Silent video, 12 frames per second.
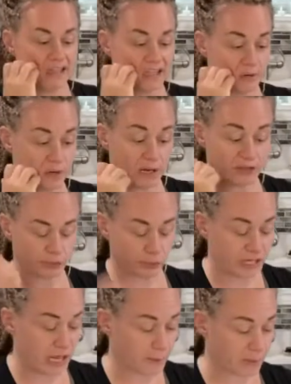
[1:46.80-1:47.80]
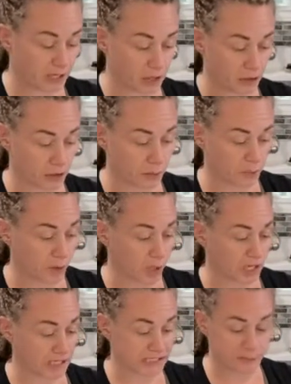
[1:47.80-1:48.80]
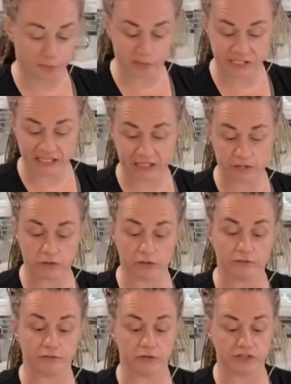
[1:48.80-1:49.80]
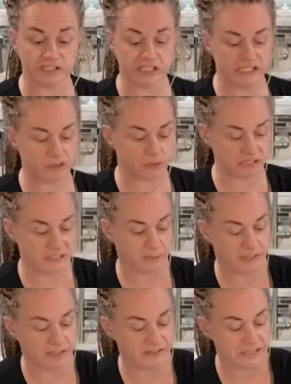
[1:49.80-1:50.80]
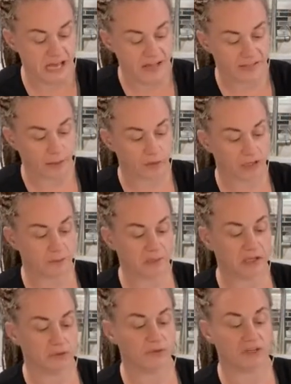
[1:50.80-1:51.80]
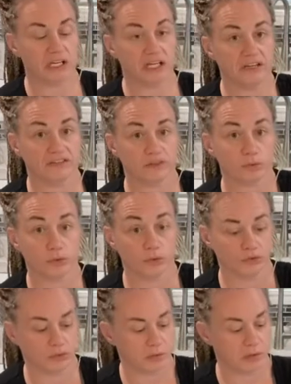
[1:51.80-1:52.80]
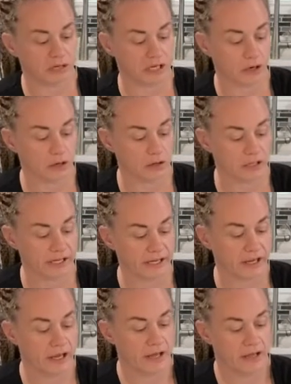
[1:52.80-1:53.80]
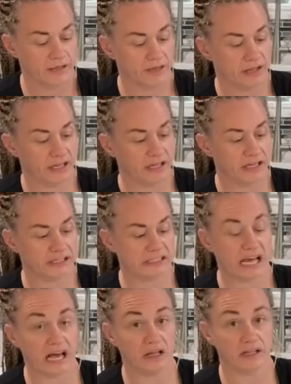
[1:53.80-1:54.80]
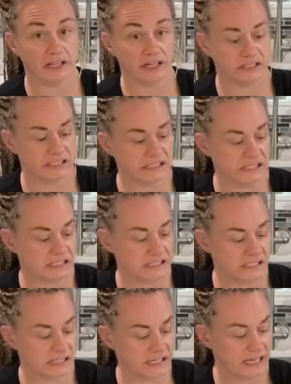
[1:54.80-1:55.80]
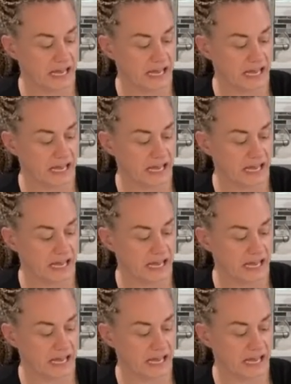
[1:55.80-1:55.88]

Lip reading: the 3 Epicure products in particular for these recipes that we're going to be using is the rosemary garlic, the Italian seasoning,